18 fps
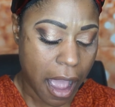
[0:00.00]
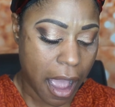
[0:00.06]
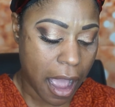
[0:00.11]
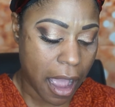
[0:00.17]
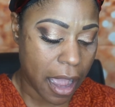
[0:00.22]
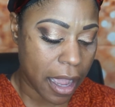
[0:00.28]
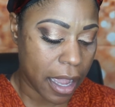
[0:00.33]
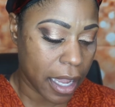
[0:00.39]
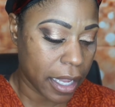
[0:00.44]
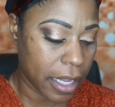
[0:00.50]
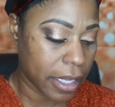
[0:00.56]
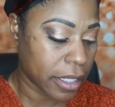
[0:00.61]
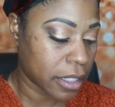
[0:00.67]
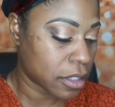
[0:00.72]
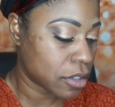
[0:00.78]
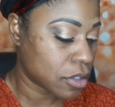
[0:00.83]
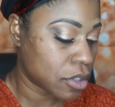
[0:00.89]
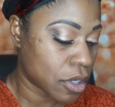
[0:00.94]

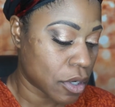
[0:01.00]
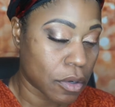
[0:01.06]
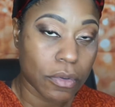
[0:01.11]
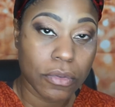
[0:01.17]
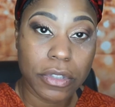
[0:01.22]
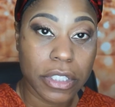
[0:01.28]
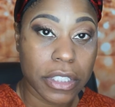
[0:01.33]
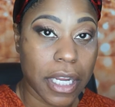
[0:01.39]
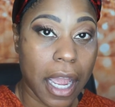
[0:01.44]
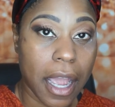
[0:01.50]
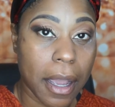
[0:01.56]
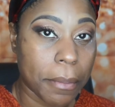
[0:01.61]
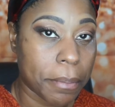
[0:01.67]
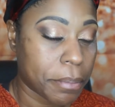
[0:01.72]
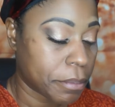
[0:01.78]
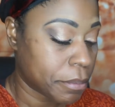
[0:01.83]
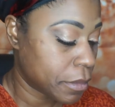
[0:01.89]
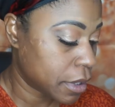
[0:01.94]
I don't
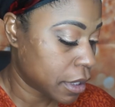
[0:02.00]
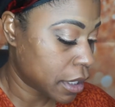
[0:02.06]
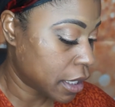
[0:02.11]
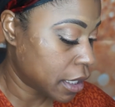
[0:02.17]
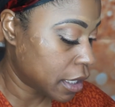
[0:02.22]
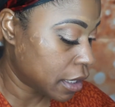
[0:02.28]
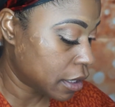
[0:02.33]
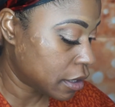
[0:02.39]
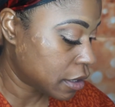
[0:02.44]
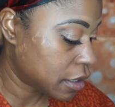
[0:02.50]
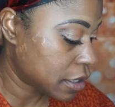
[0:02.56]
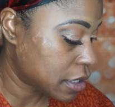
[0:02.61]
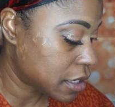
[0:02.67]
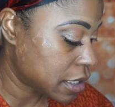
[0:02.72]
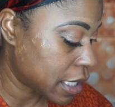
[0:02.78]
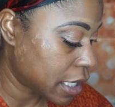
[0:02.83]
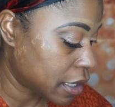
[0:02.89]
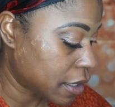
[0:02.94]
shop in the
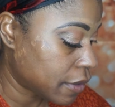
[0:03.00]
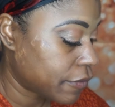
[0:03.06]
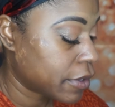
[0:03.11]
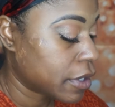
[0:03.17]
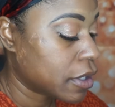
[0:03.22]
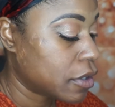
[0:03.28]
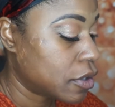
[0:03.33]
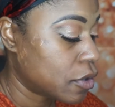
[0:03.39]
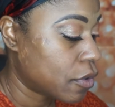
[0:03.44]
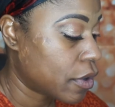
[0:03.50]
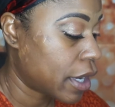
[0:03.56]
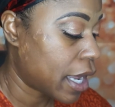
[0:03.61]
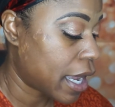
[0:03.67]
state of Illinois.